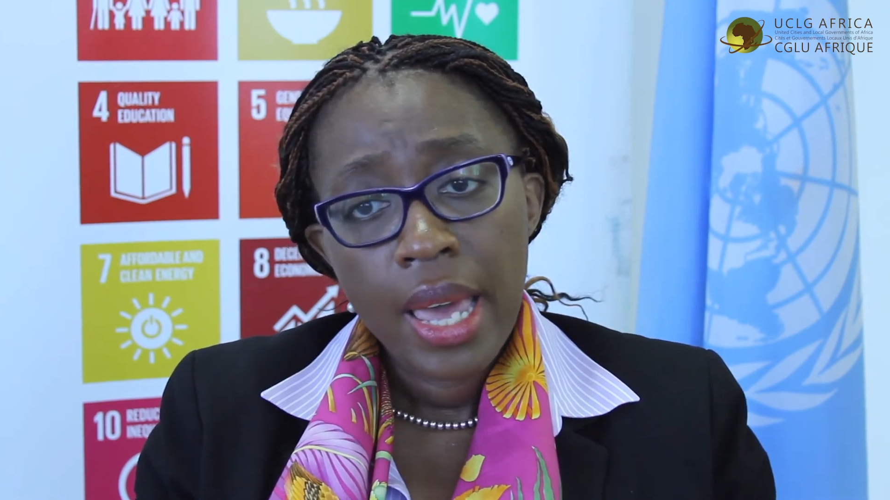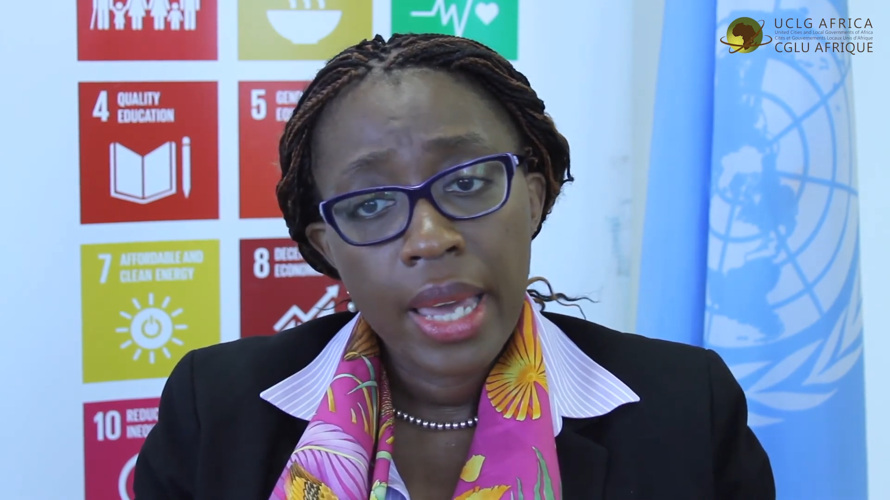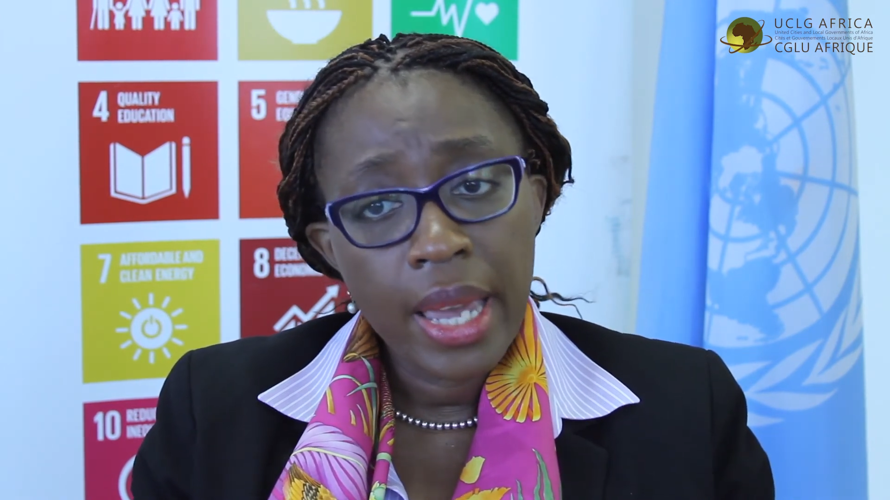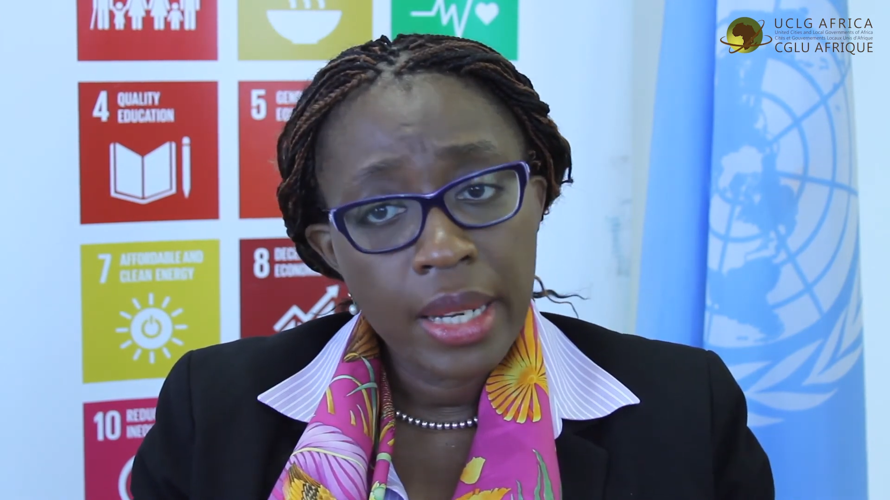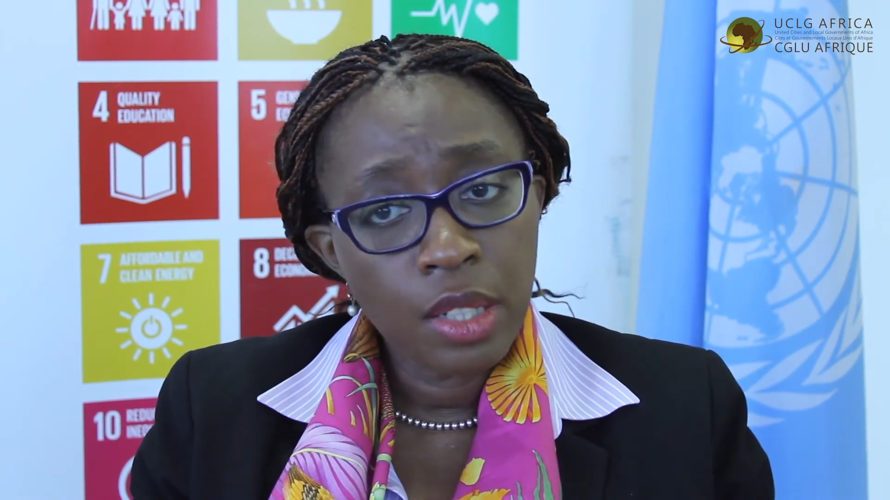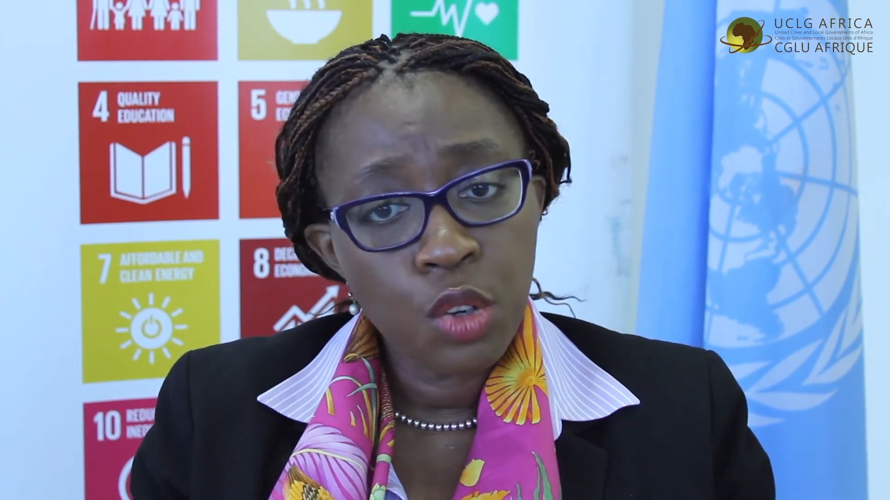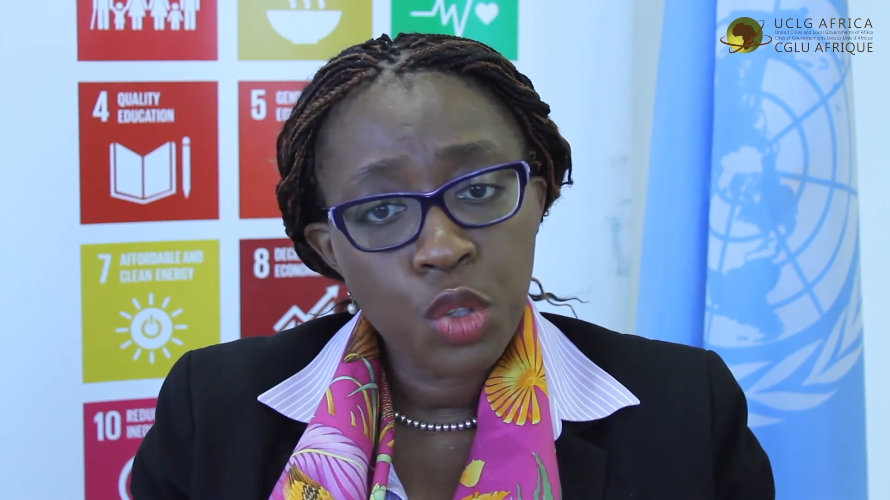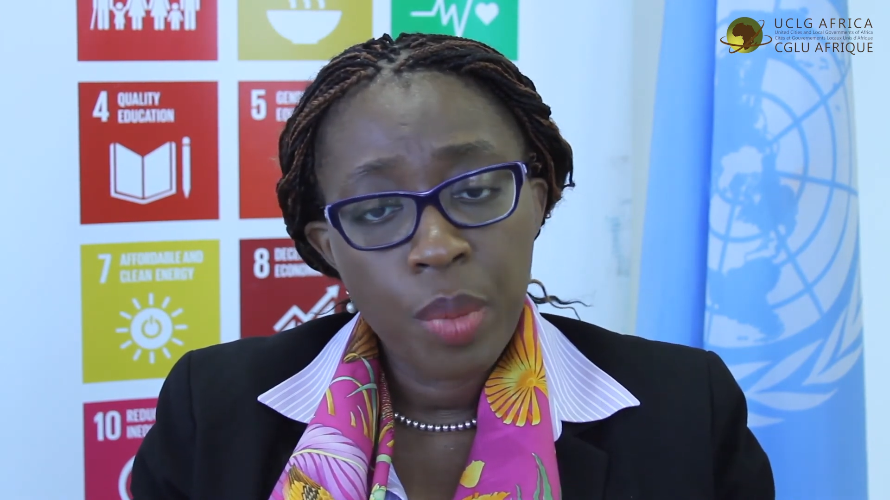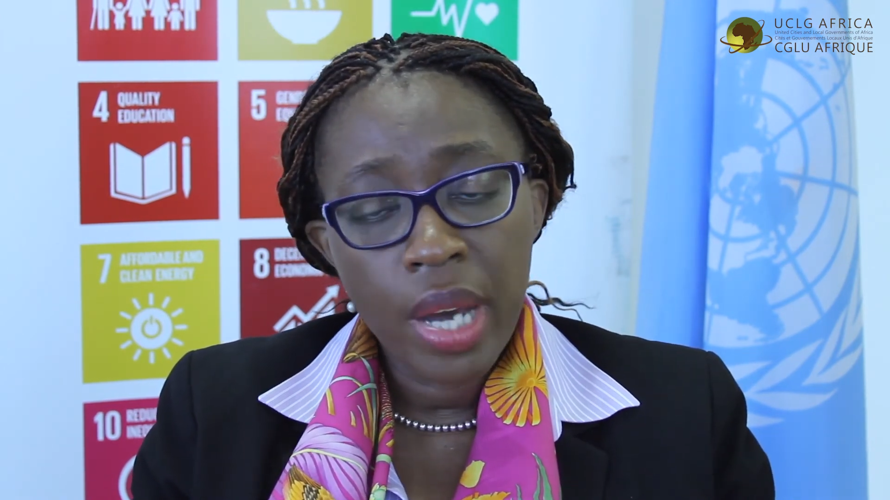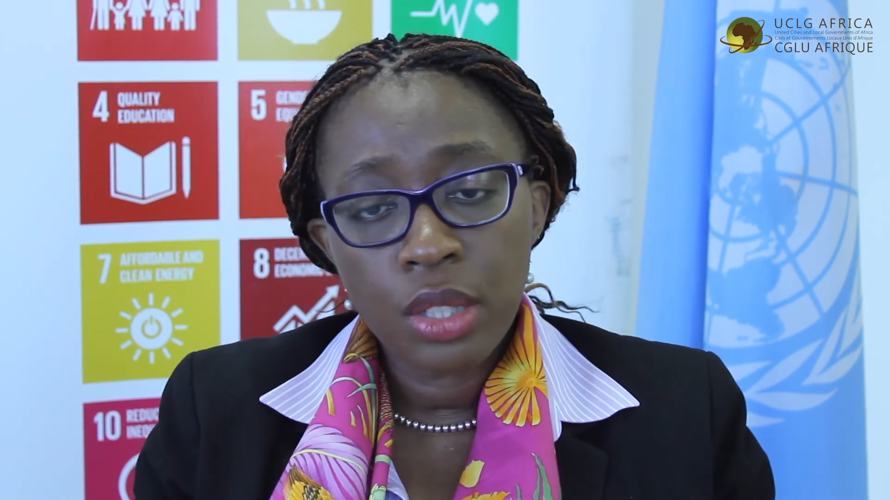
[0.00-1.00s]
Again, it
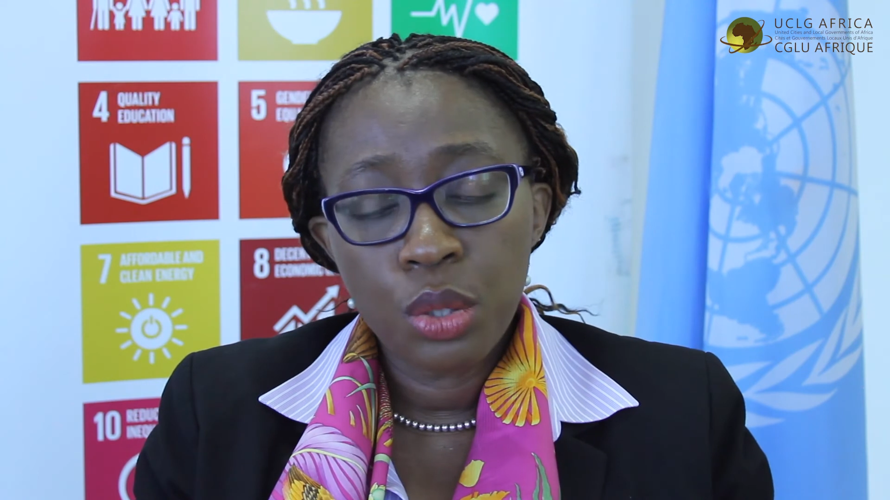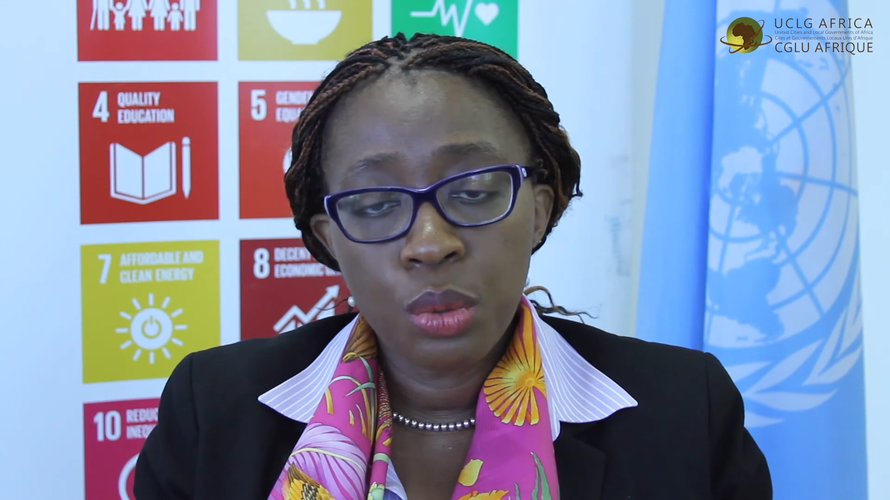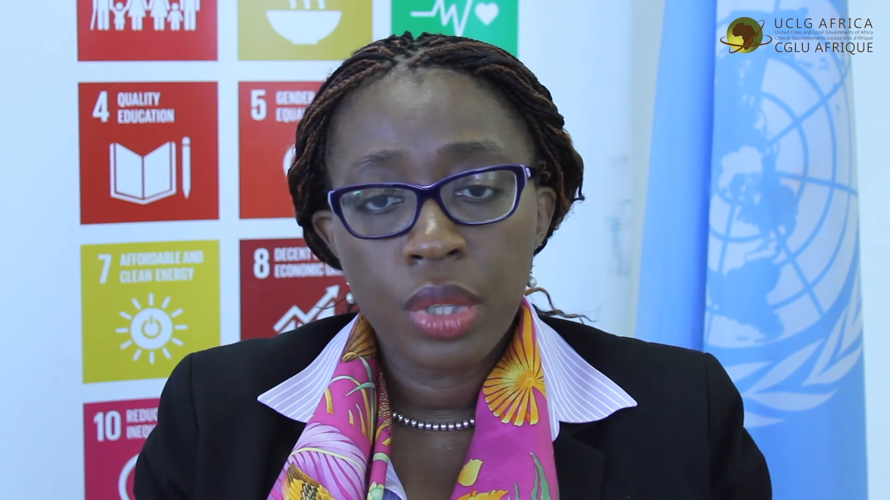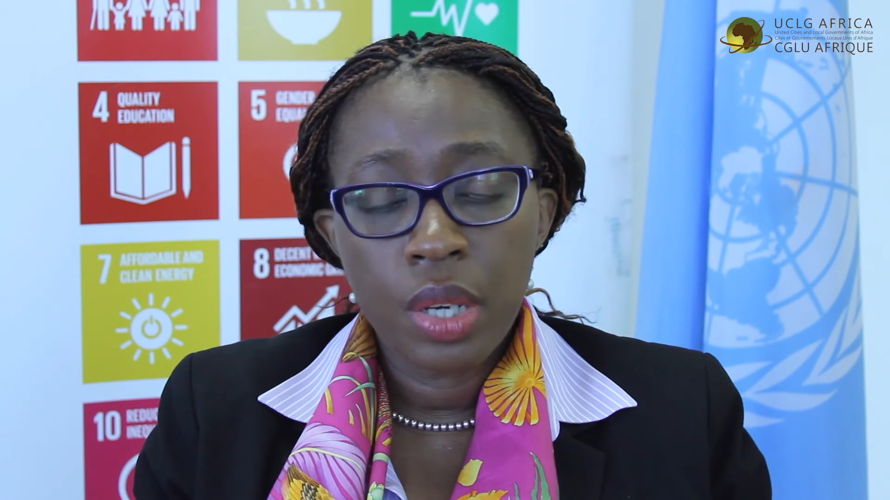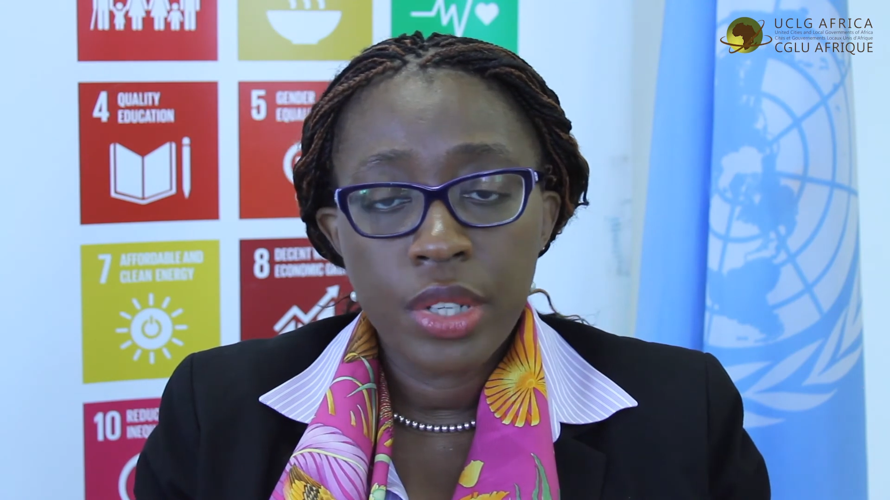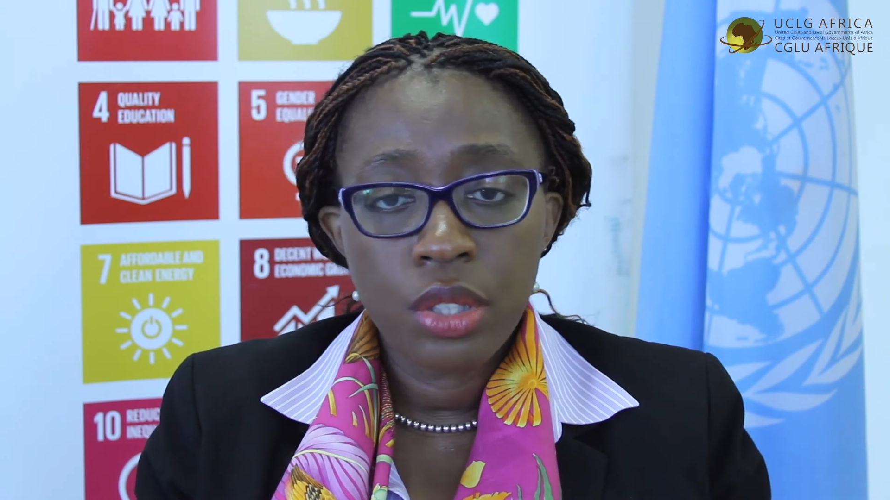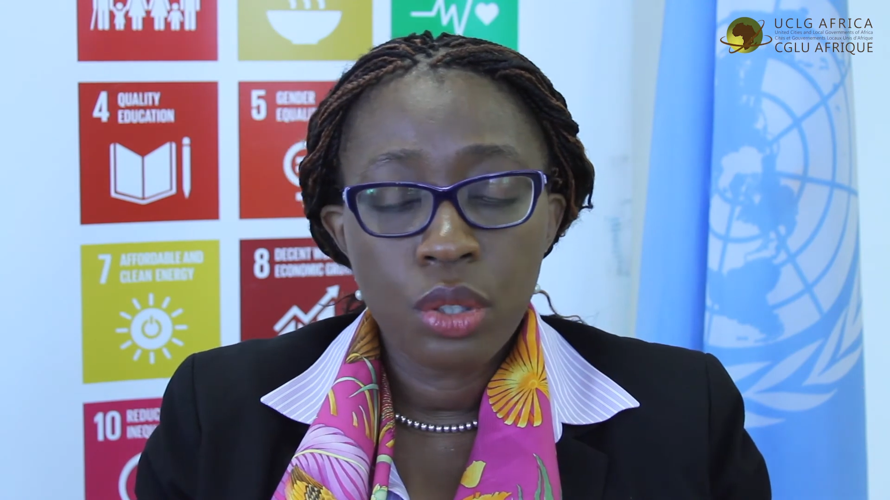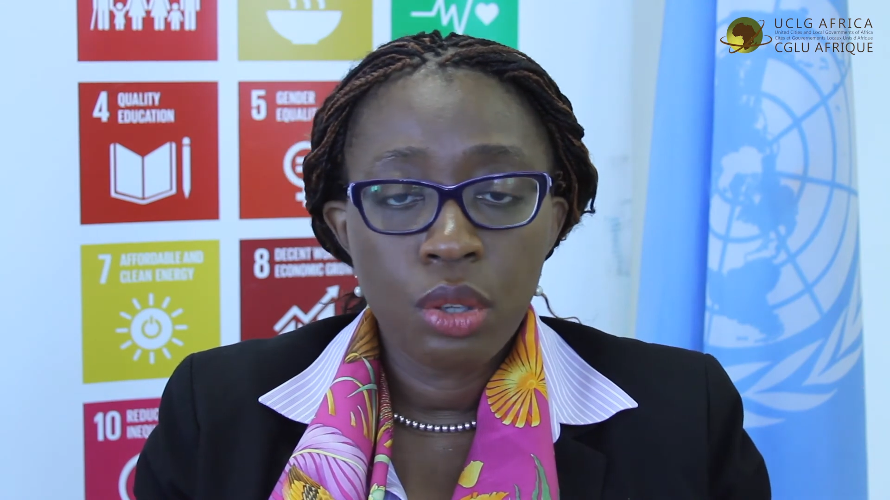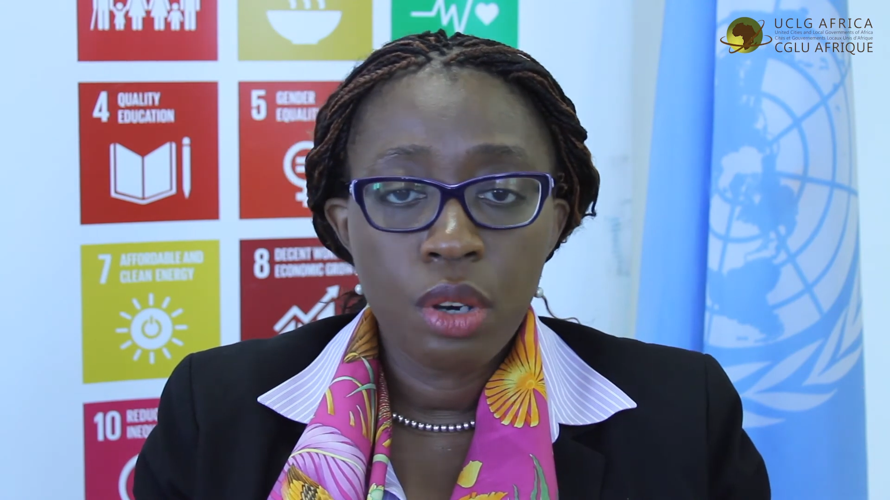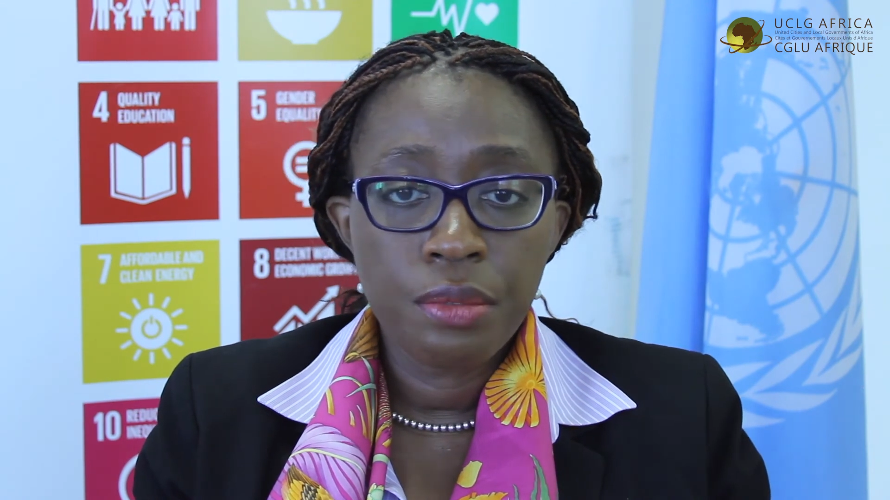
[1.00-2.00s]
goes back to a
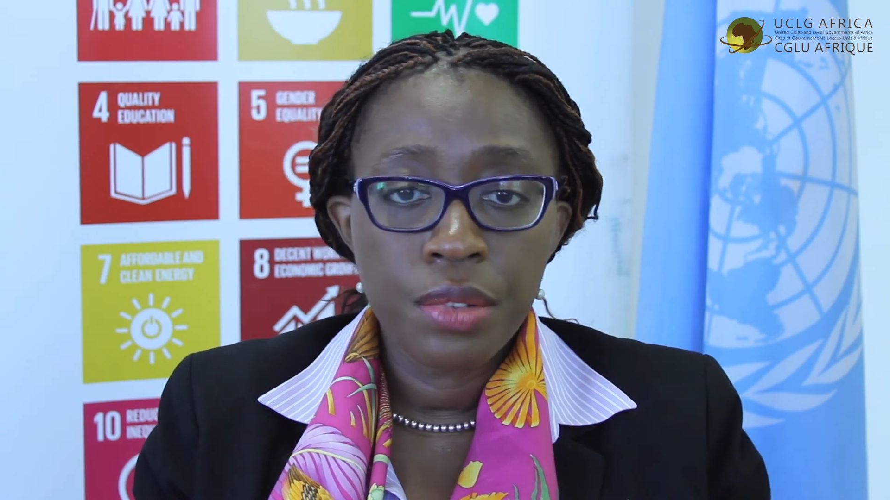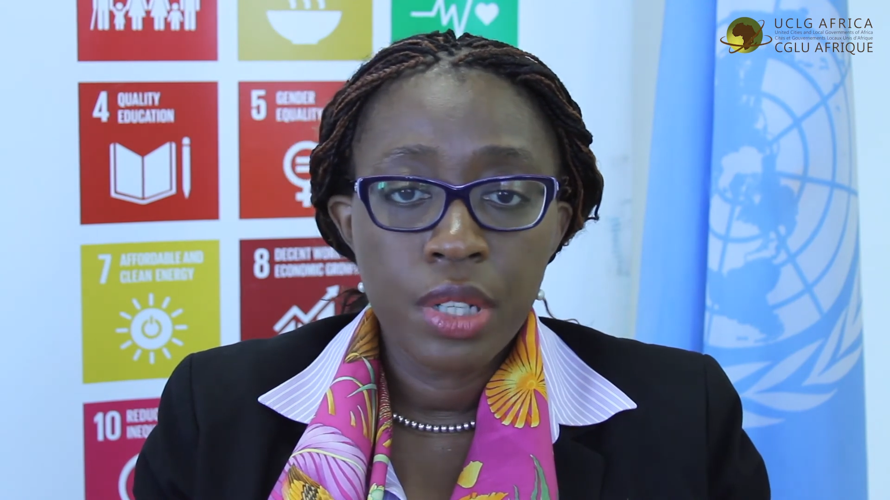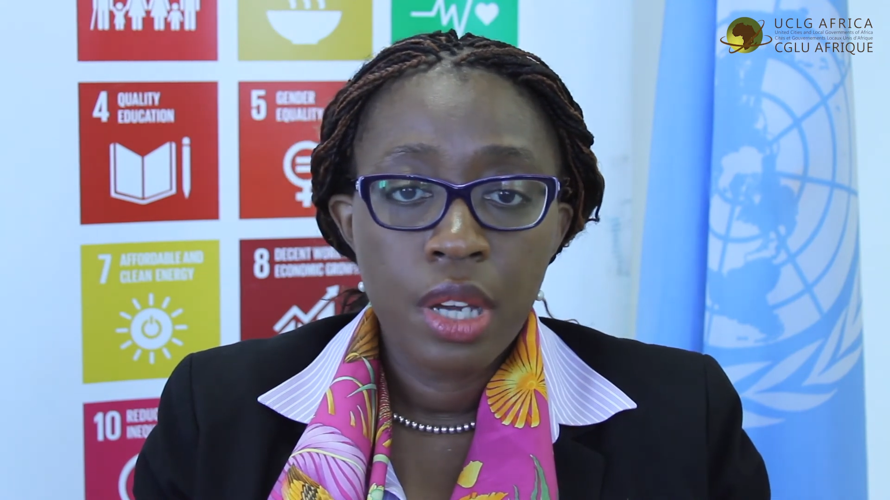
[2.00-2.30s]
question of